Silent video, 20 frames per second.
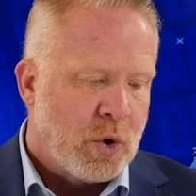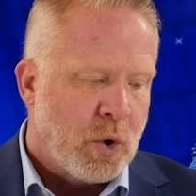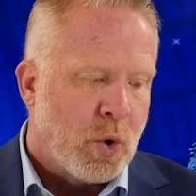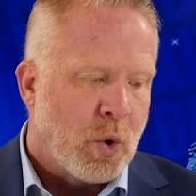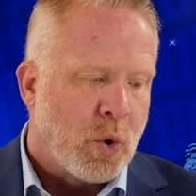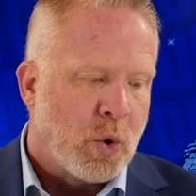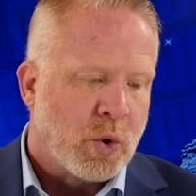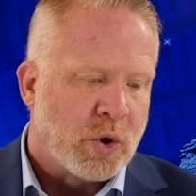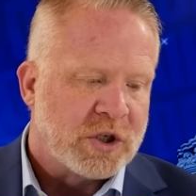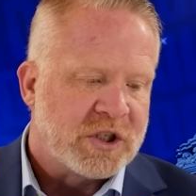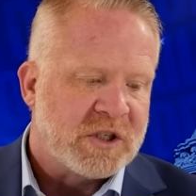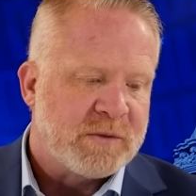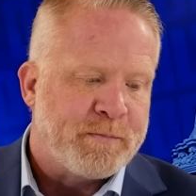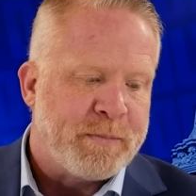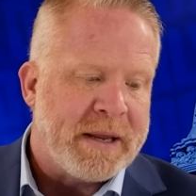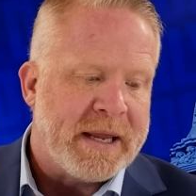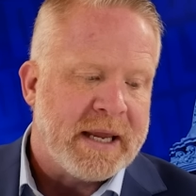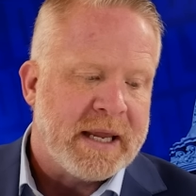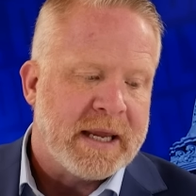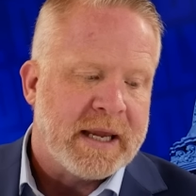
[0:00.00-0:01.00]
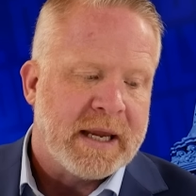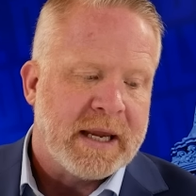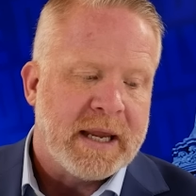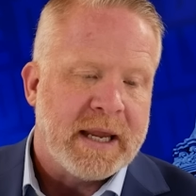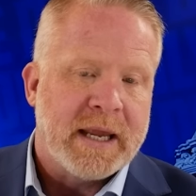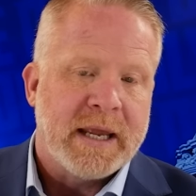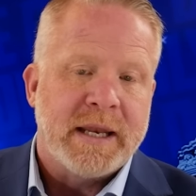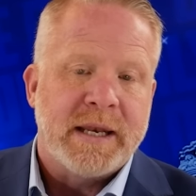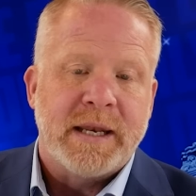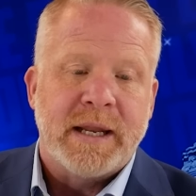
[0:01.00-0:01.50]
or speak
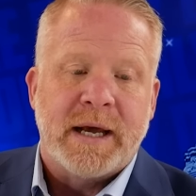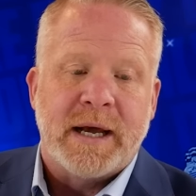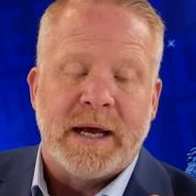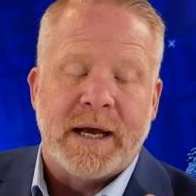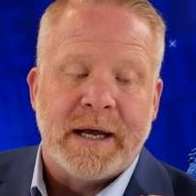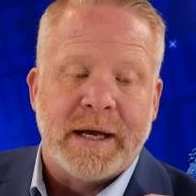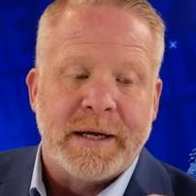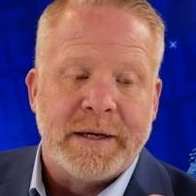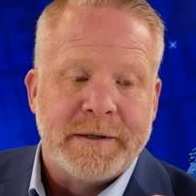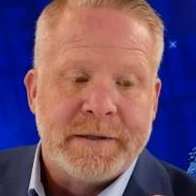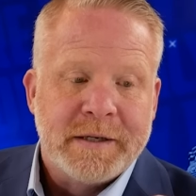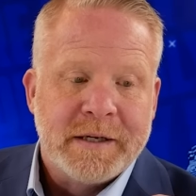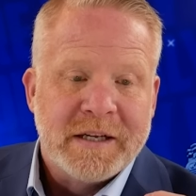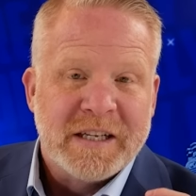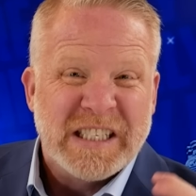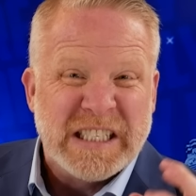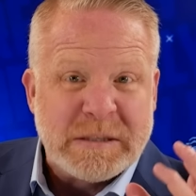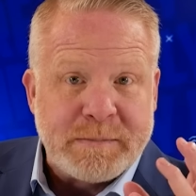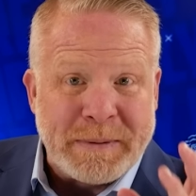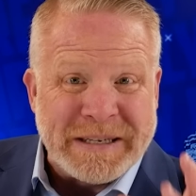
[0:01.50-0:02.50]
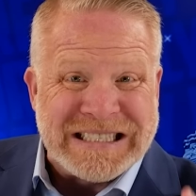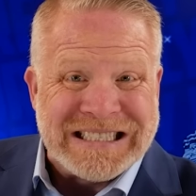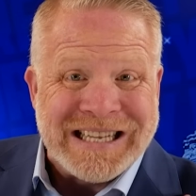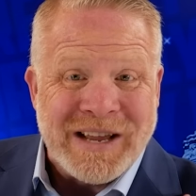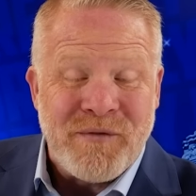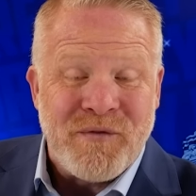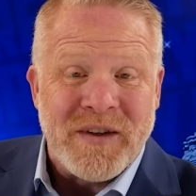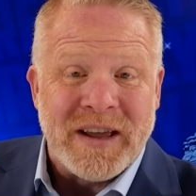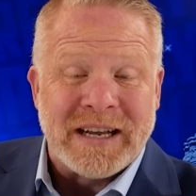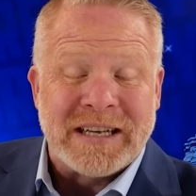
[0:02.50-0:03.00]
in
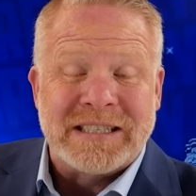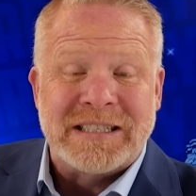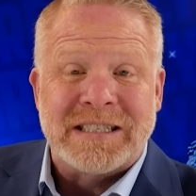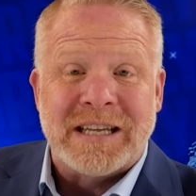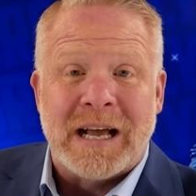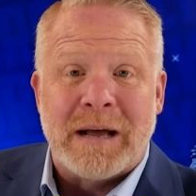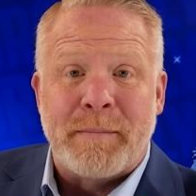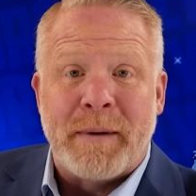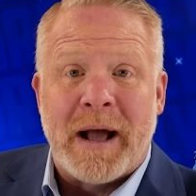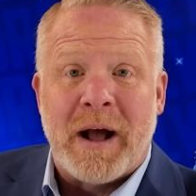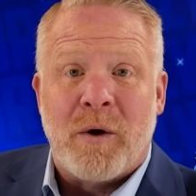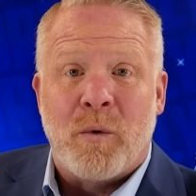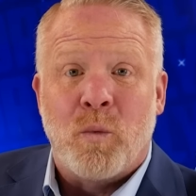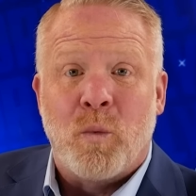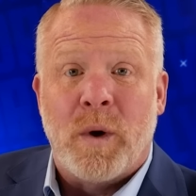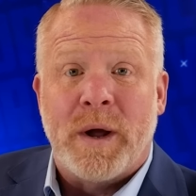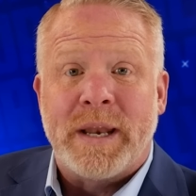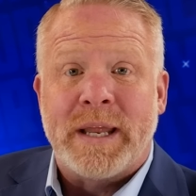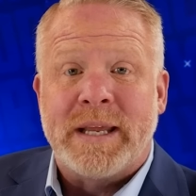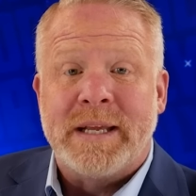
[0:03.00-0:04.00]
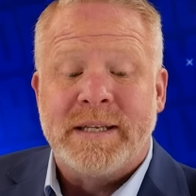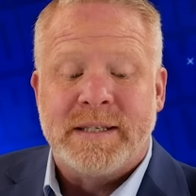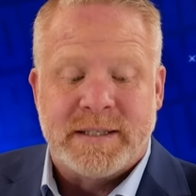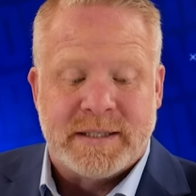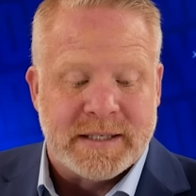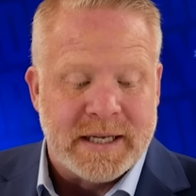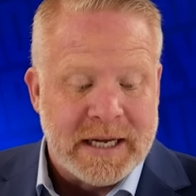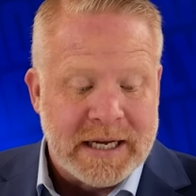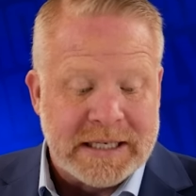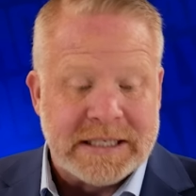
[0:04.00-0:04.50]
specifics about what
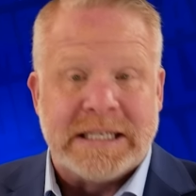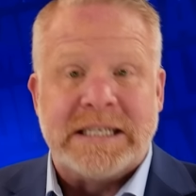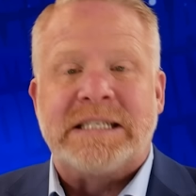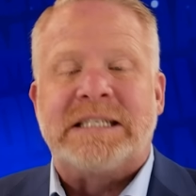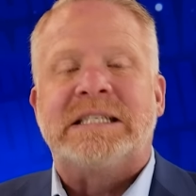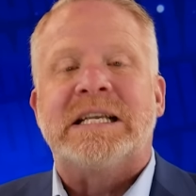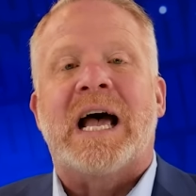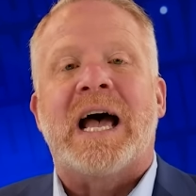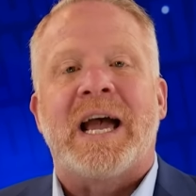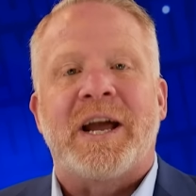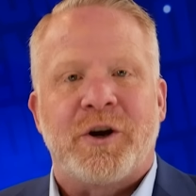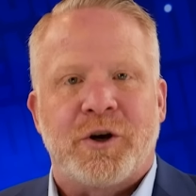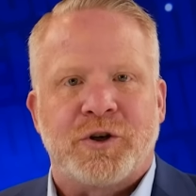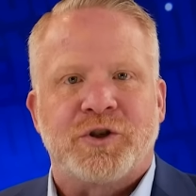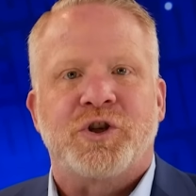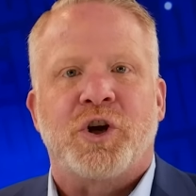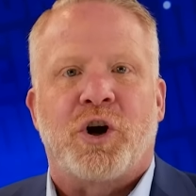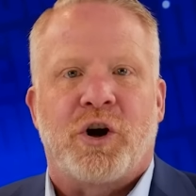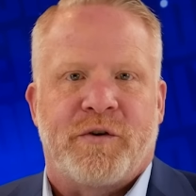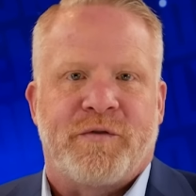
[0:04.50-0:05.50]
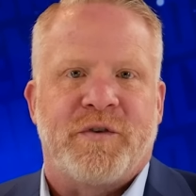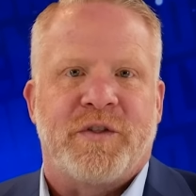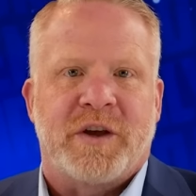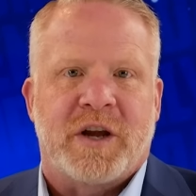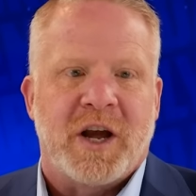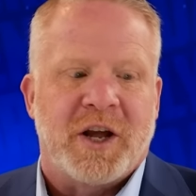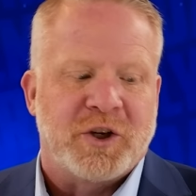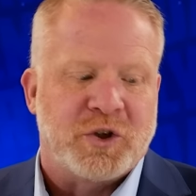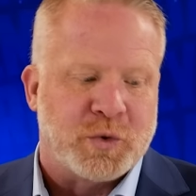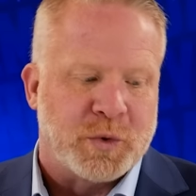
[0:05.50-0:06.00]
his desires are for the
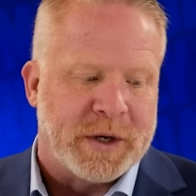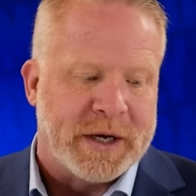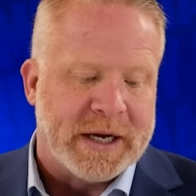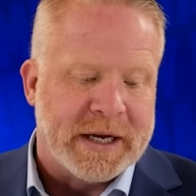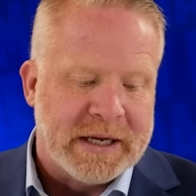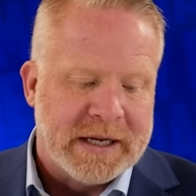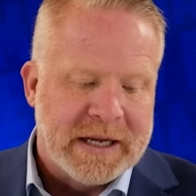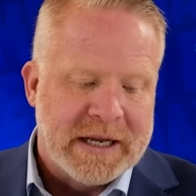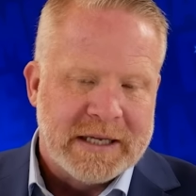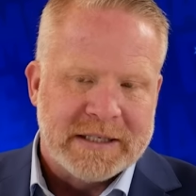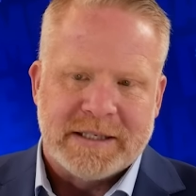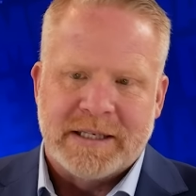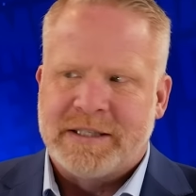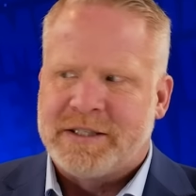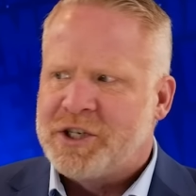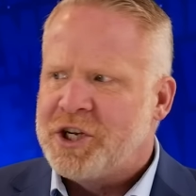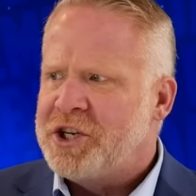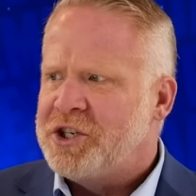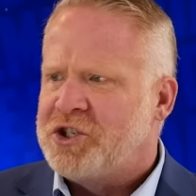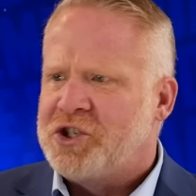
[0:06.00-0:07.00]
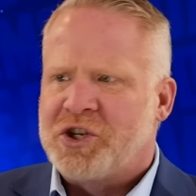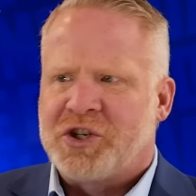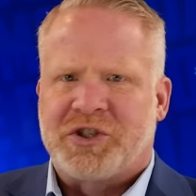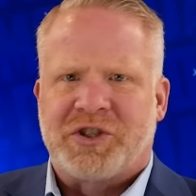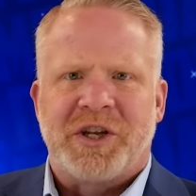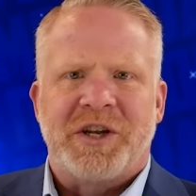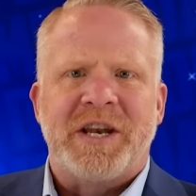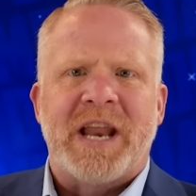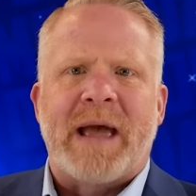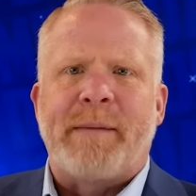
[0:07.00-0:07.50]
country, since he's
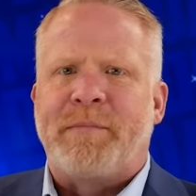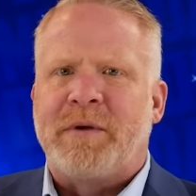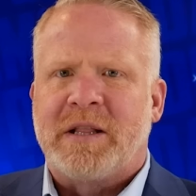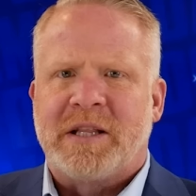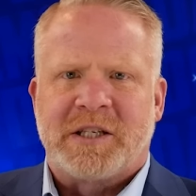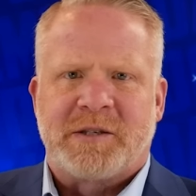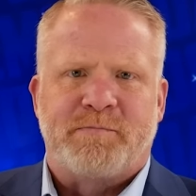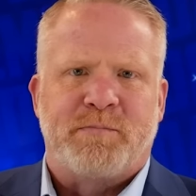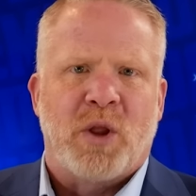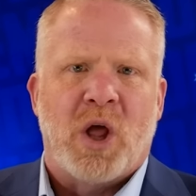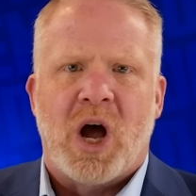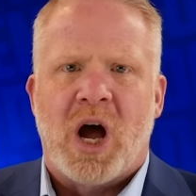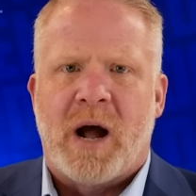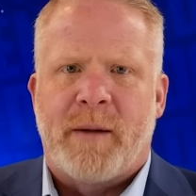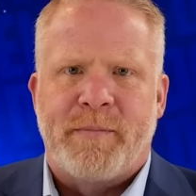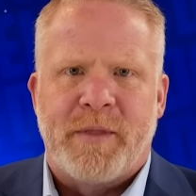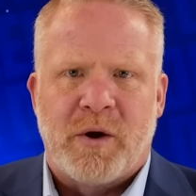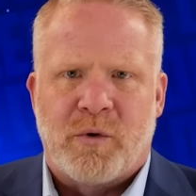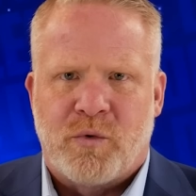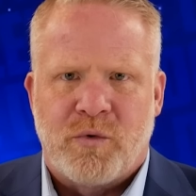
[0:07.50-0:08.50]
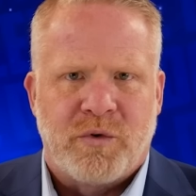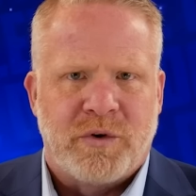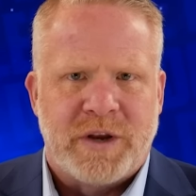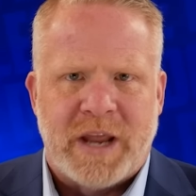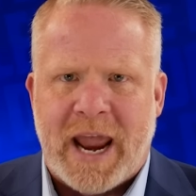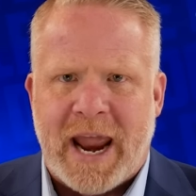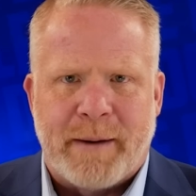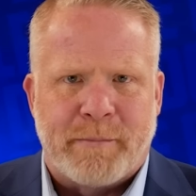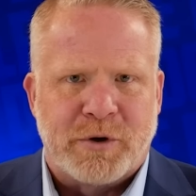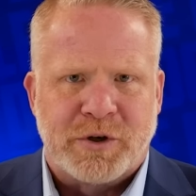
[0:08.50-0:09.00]
just a nebulous blob that
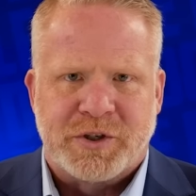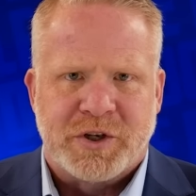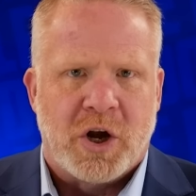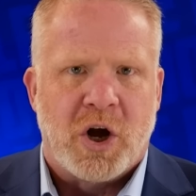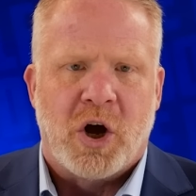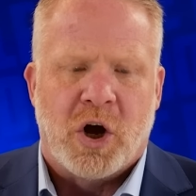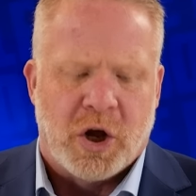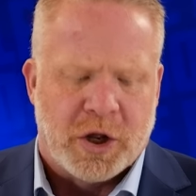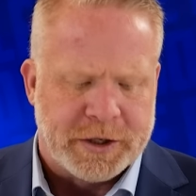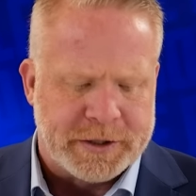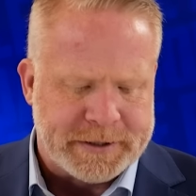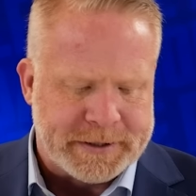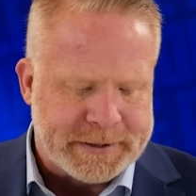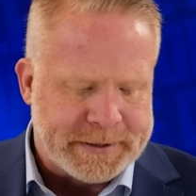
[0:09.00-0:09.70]
yammers on.